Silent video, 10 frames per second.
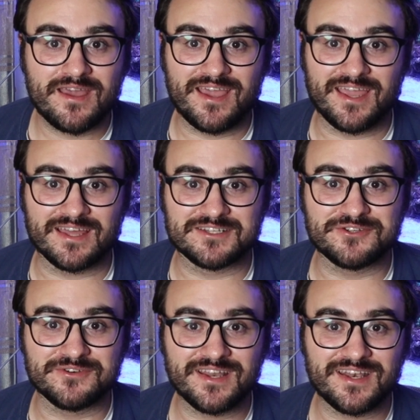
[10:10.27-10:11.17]
and
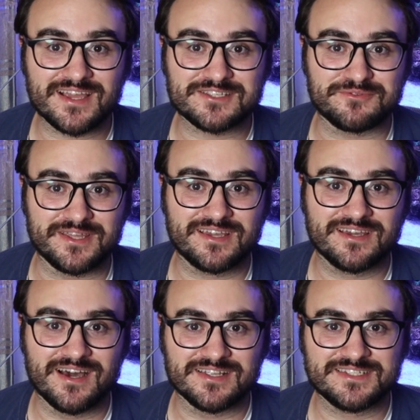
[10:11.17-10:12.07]
tune in next week.
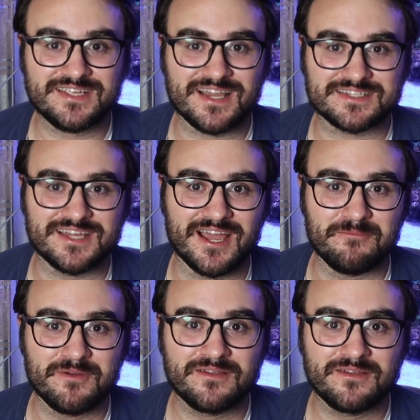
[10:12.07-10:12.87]
I'll see you next time.